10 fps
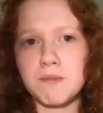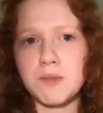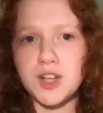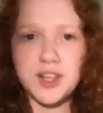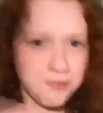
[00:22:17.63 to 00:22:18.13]

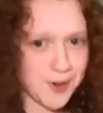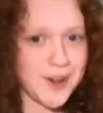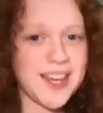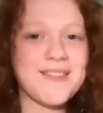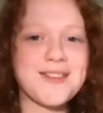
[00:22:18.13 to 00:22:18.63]

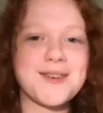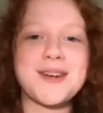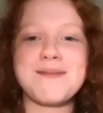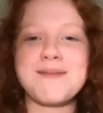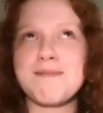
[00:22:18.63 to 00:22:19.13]
converting everyone
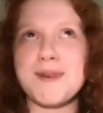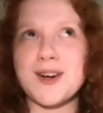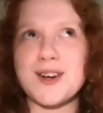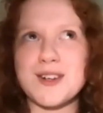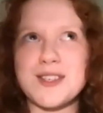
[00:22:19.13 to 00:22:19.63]
to be
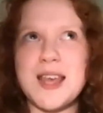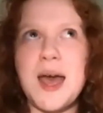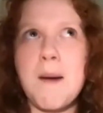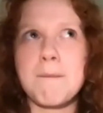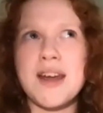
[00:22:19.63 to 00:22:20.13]
birders,
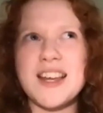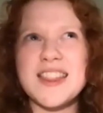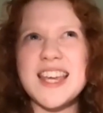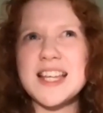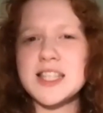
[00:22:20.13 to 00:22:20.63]
but I
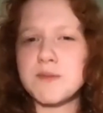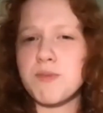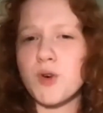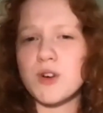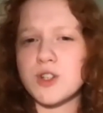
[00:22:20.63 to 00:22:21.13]
think it's
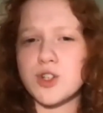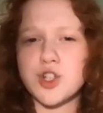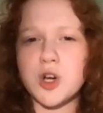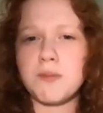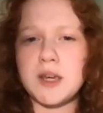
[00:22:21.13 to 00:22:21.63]
important to
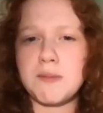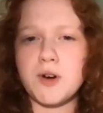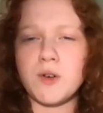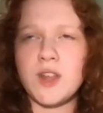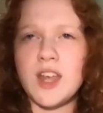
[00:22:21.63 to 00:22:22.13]
show
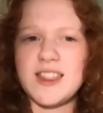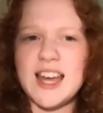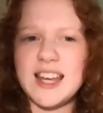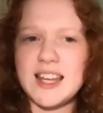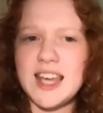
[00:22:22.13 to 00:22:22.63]
people
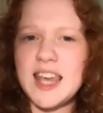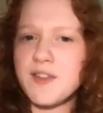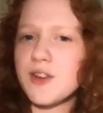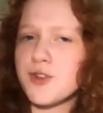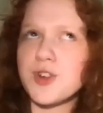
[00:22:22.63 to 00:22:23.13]
that even
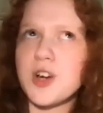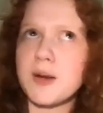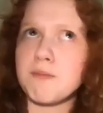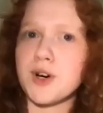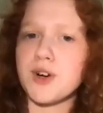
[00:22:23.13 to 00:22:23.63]
if you're not a
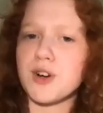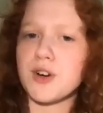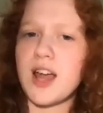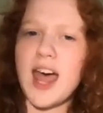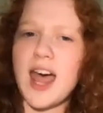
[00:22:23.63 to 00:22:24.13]
birder,
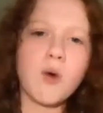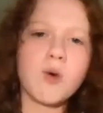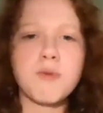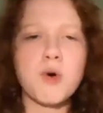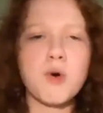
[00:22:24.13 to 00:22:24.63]
how
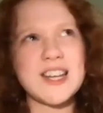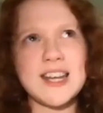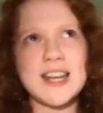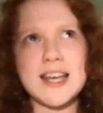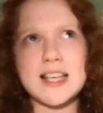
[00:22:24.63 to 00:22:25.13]
important
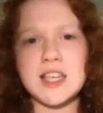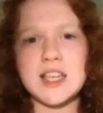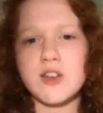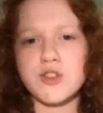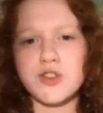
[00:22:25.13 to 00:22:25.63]
it is
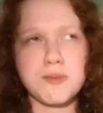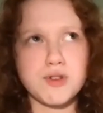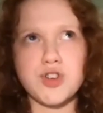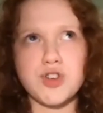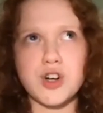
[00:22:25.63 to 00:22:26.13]
to
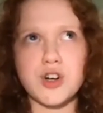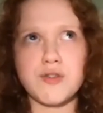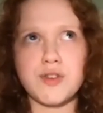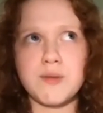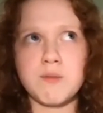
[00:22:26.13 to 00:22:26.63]

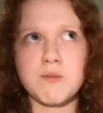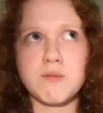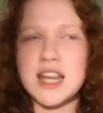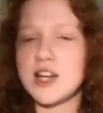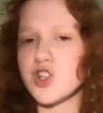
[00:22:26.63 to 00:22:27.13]
preserve
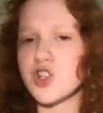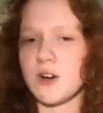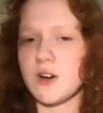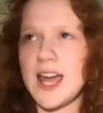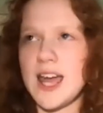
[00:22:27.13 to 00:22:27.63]

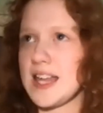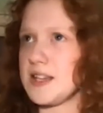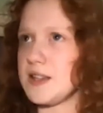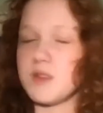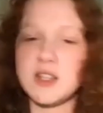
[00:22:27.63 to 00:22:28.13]
nature
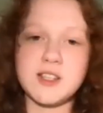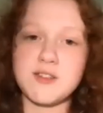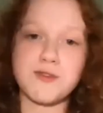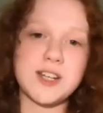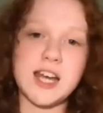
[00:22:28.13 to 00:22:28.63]
and these
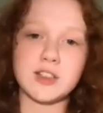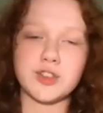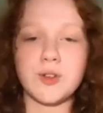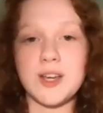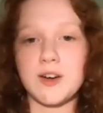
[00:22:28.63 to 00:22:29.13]
different
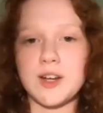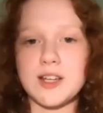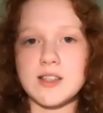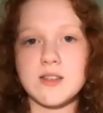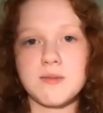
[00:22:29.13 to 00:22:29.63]
natural areas.